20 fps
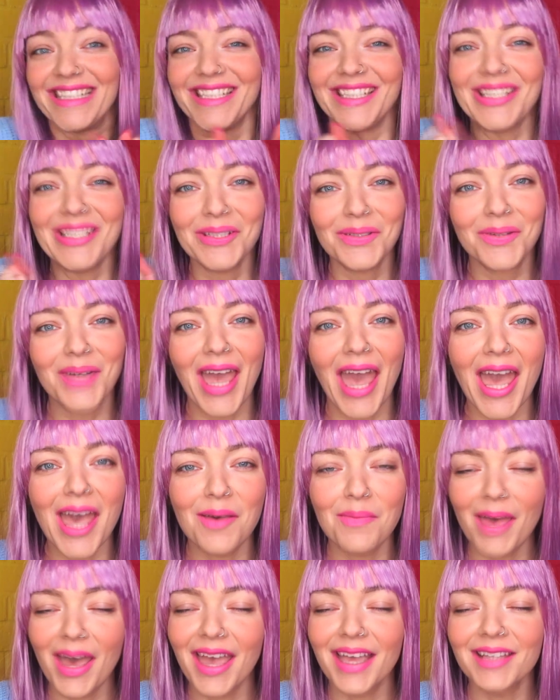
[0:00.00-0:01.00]
new
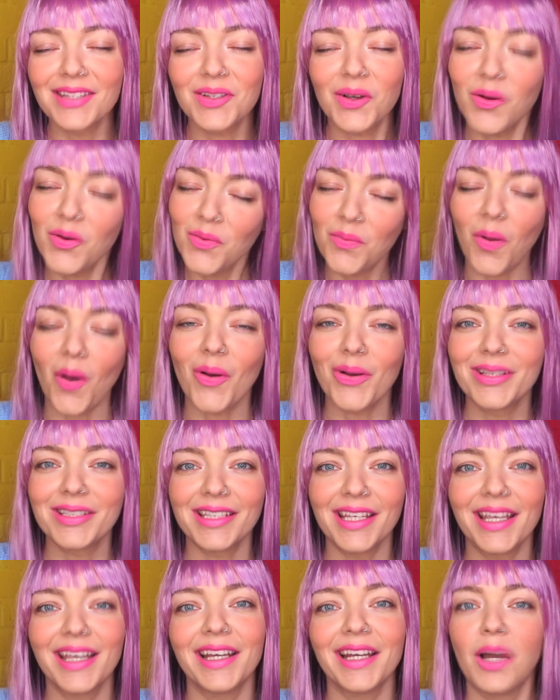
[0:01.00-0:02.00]
Care Bears
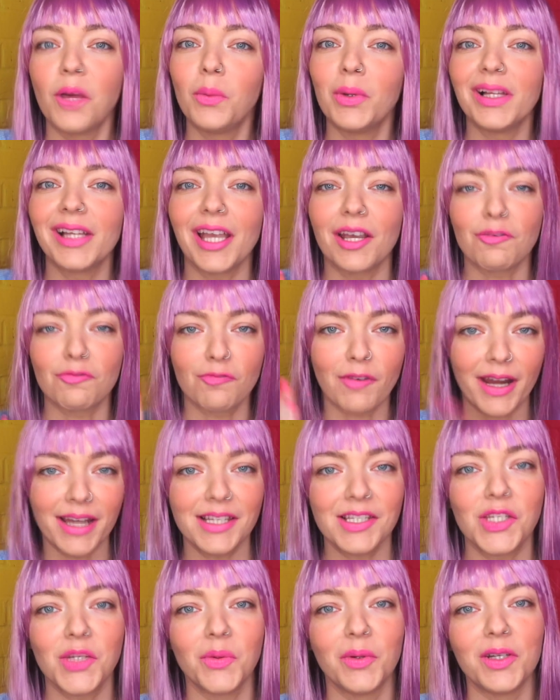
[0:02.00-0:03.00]
unboxing, and I will get
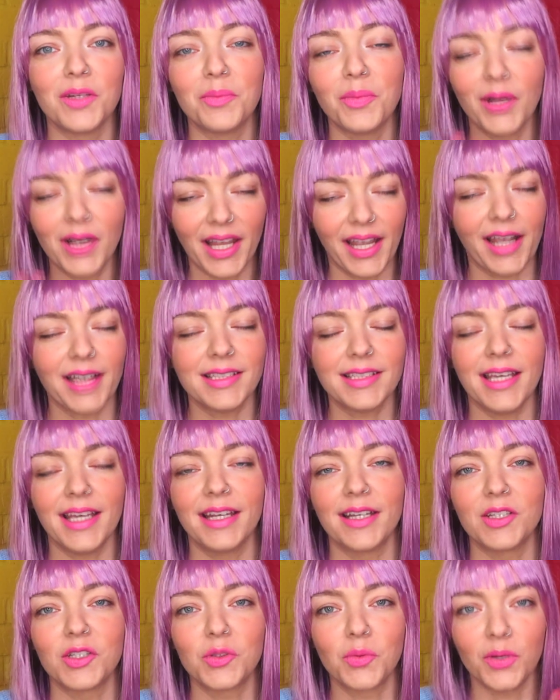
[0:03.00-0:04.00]
right to it, but like I
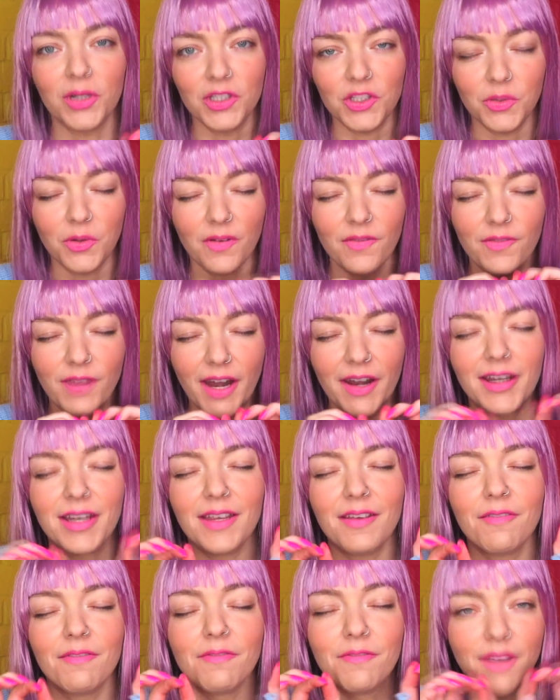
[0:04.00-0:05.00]
said, I just want to do a
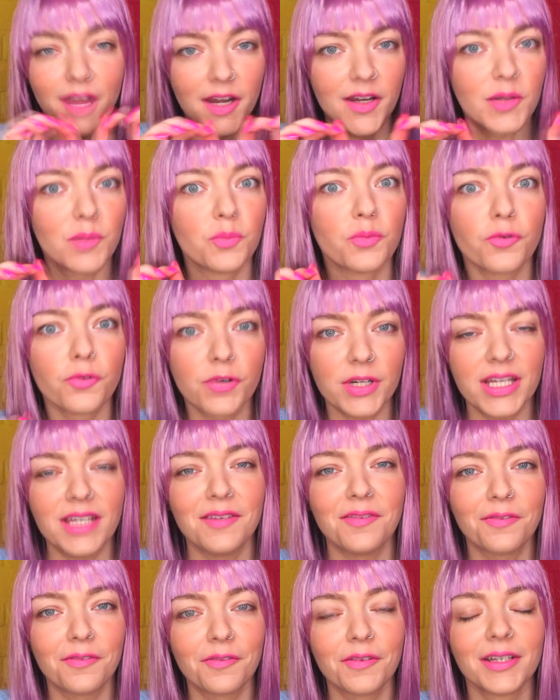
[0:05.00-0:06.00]
very
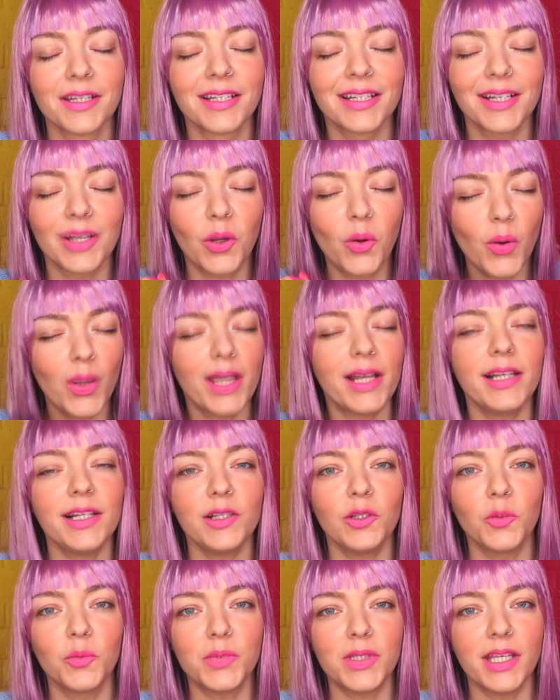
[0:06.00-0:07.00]
brief quick
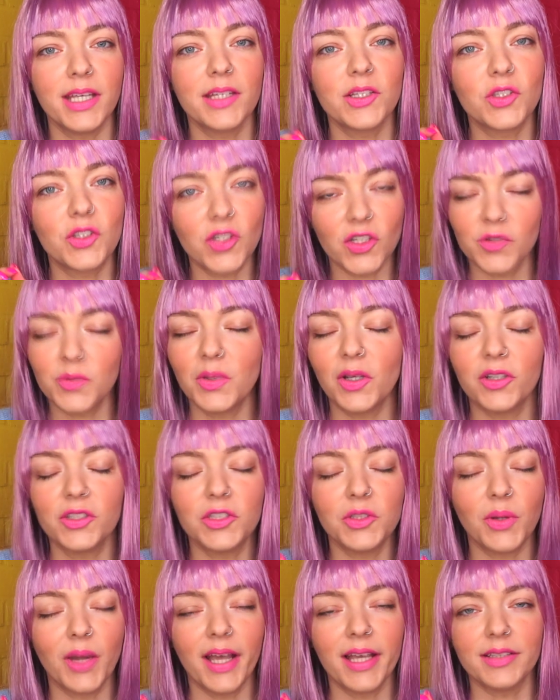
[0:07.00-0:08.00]
little update just
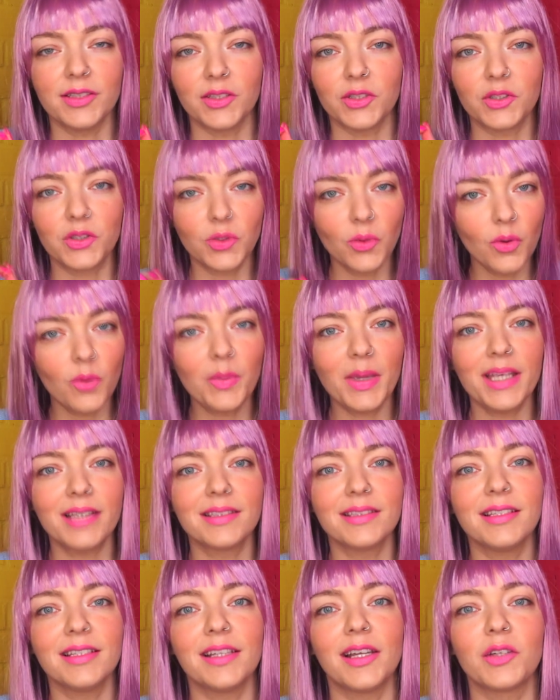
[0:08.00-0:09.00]
because you guys are so
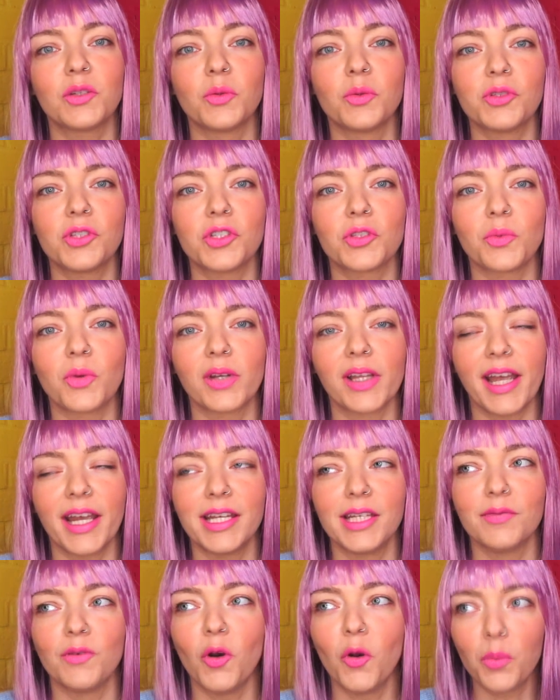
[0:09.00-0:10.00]
amazing and I don't just want to
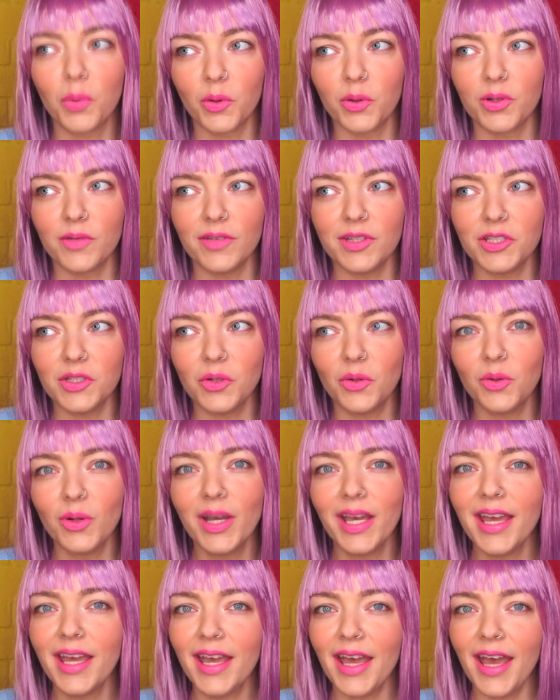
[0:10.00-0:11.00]
kind of upload a video